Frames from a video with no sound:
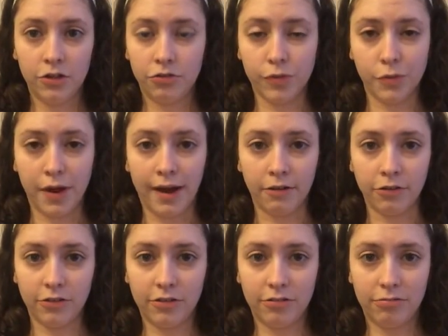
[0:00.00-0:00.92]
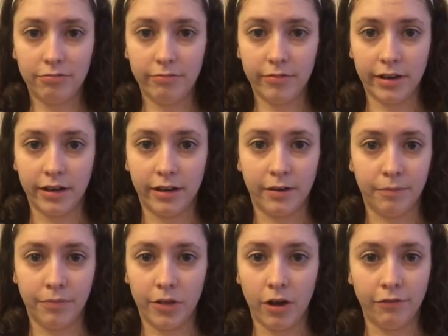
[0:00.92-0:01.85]
throughout
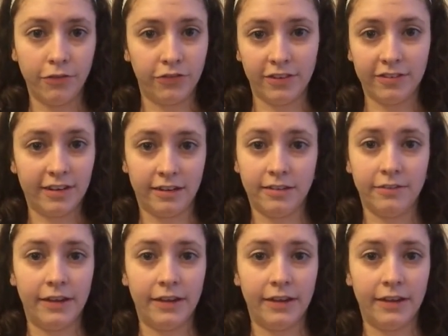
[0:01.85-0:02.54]
all 50 states